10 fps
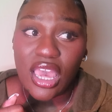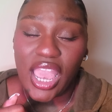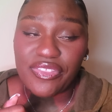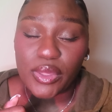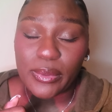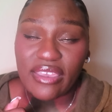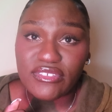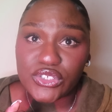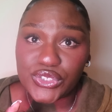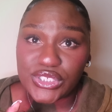I think we have
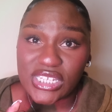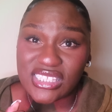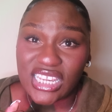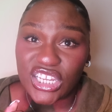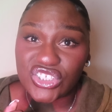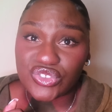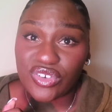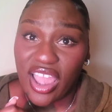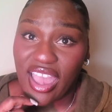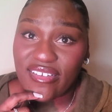to turn in, like, a
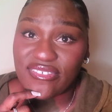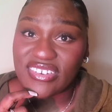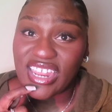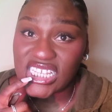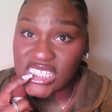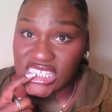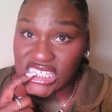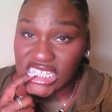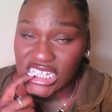draft next